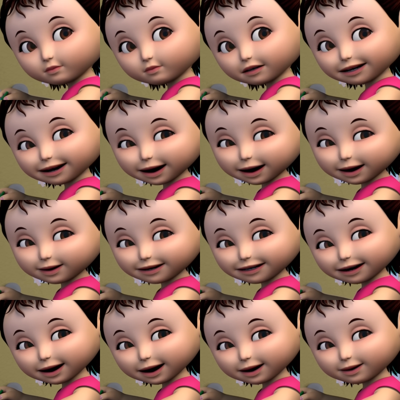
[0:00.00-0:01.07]
Yeah,
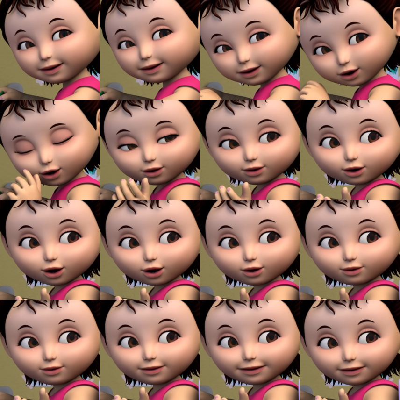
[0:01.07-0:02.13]
yeah, go
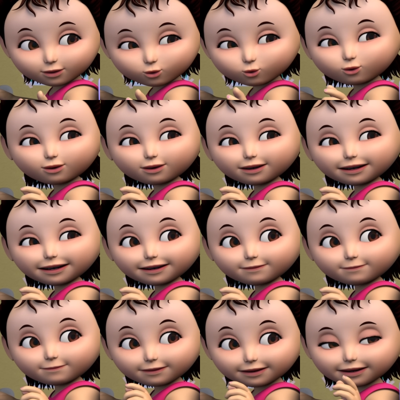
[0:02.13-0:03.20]
on, snooze,
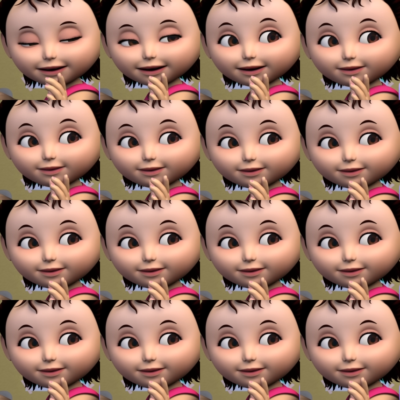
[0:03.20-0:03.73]
sleepyhead.